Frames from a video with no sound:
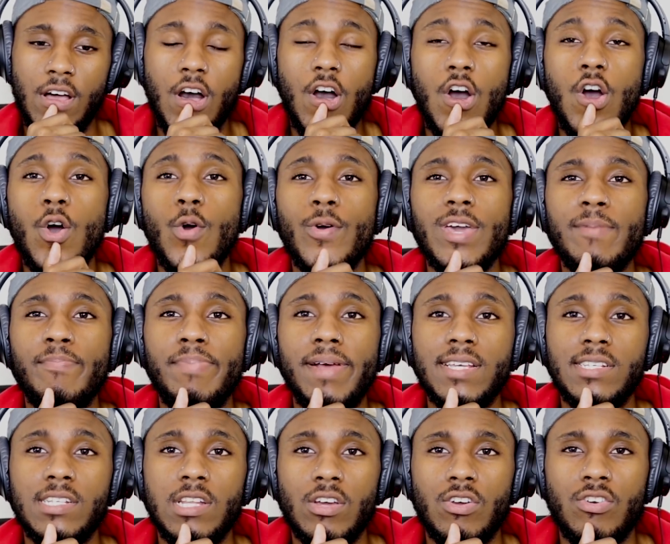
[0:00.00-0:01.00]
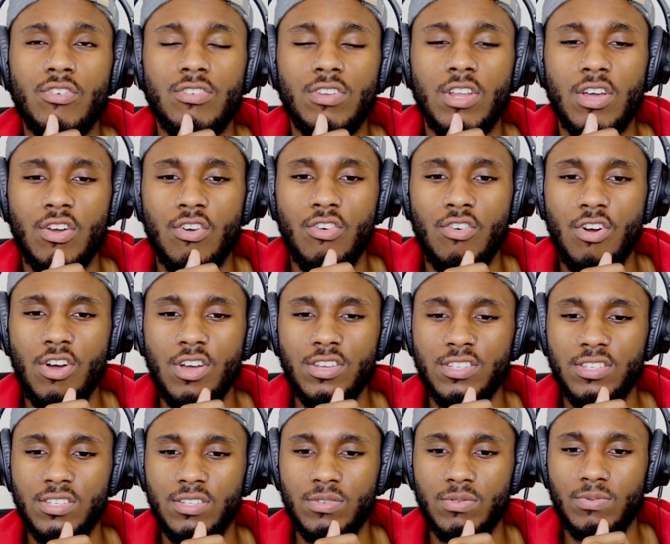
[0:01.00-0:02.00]
Oh, he plays
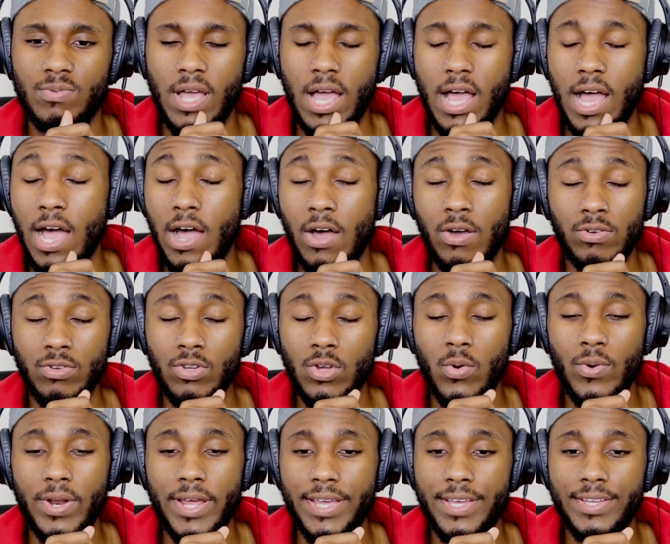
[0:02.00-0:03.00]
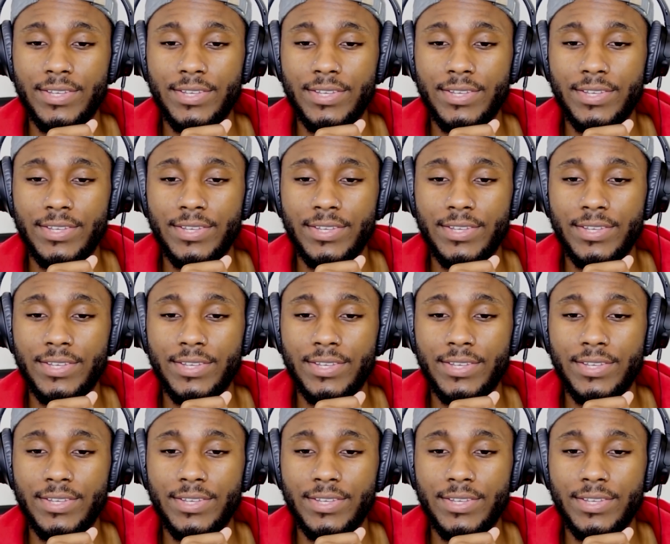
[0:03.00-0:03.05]
lacrosse? I don't know what that